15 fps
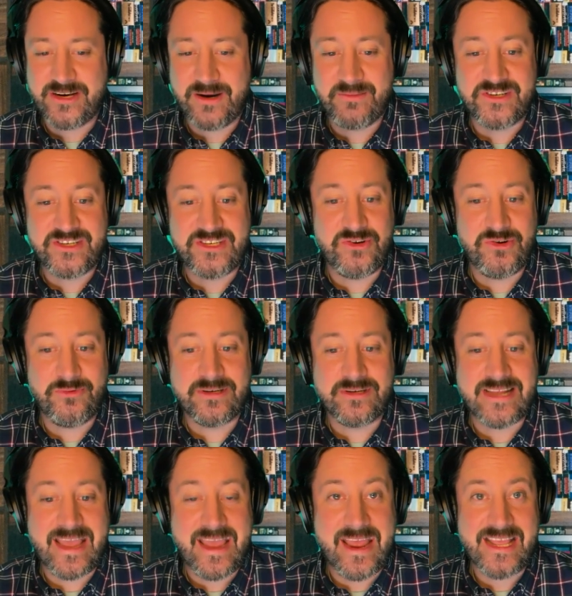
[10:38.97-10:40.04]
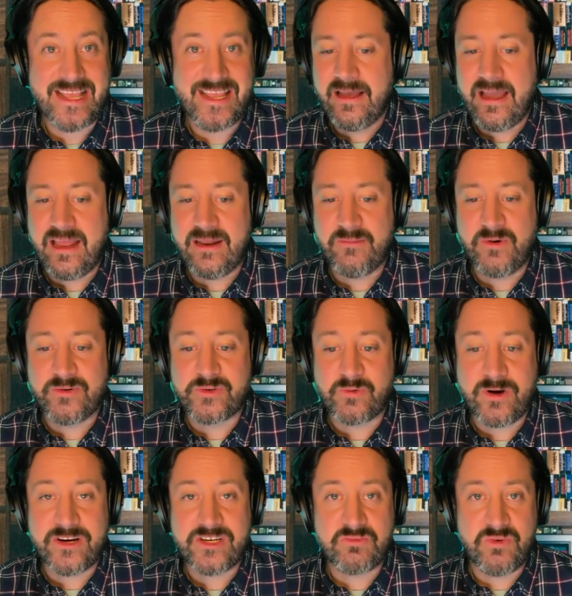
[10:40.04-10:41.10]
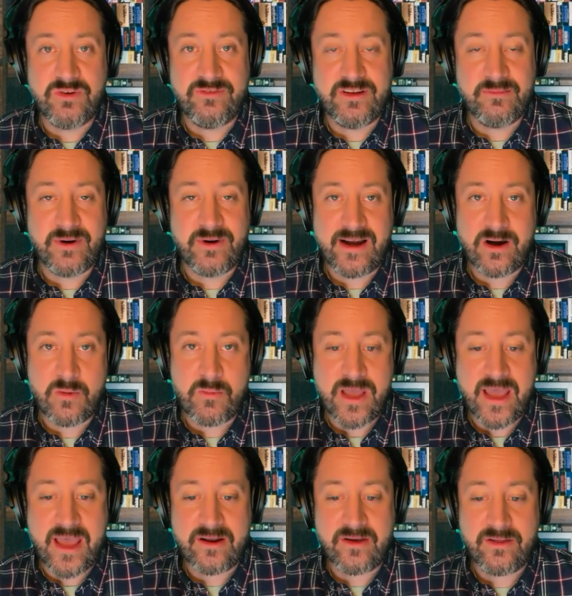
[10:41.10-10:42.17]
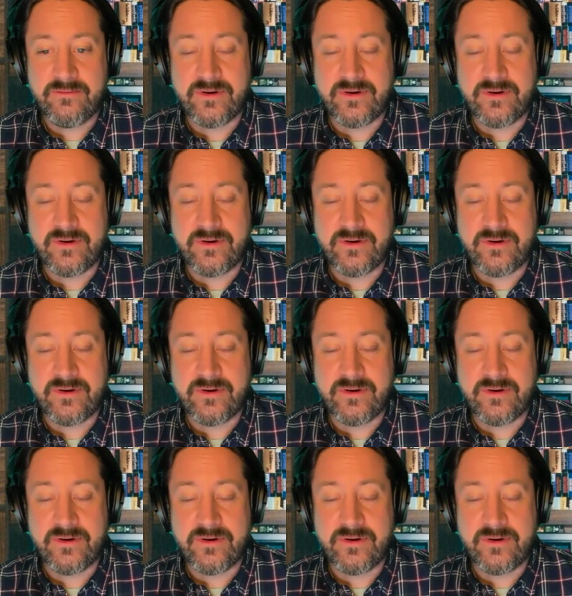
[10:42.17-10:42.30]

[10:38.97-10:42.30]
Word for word: #2 was Annie, and the most watched movie by our panel